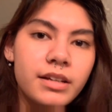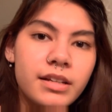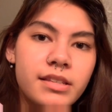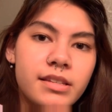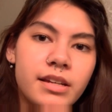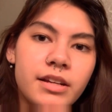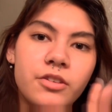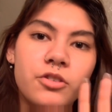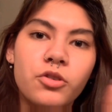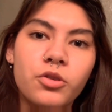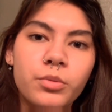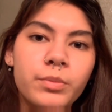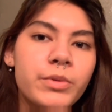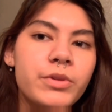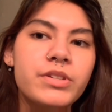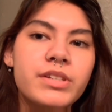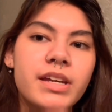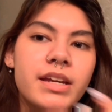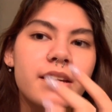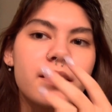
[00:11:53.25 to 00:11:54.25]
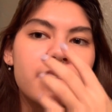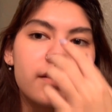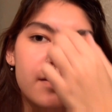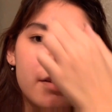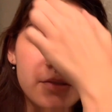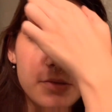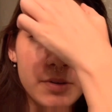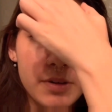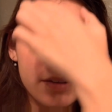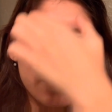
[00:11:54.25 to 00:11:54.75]
it's like normal
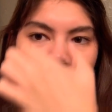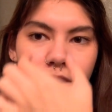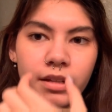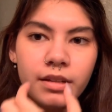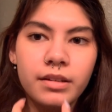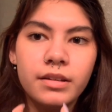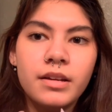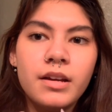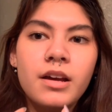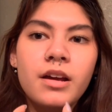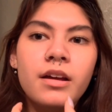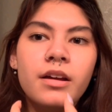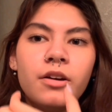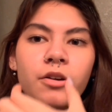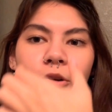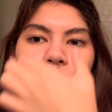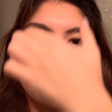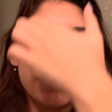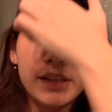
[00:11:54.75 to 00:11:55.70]
skin, while the